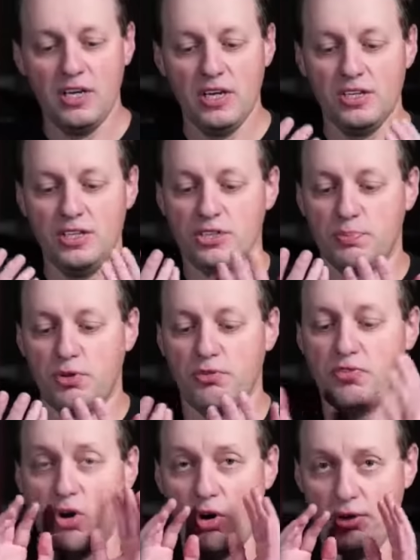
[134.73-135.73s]
These are both
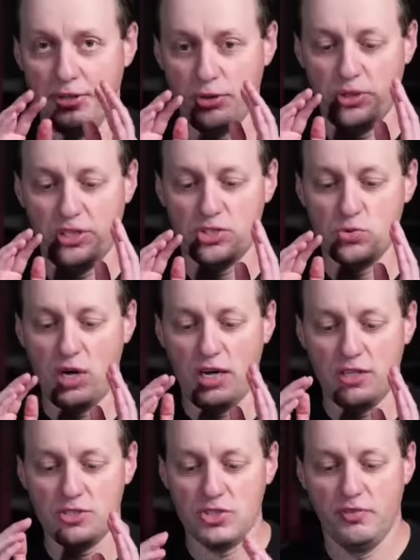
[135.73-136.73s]
cardioid as well,
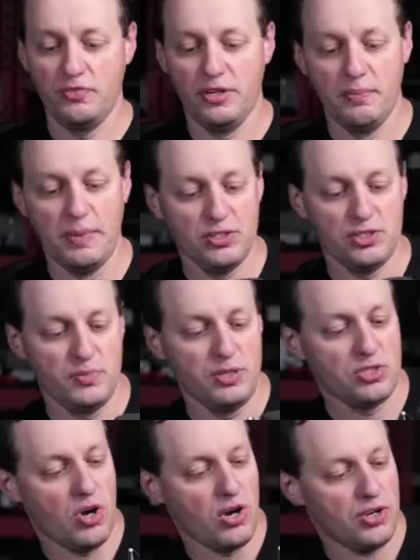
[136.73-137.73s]
so they're meant to be
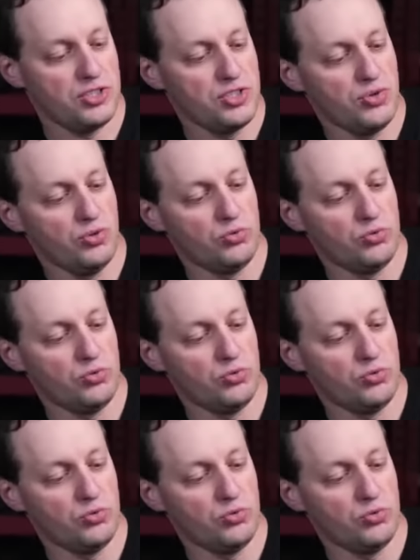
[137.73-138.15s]
talked to,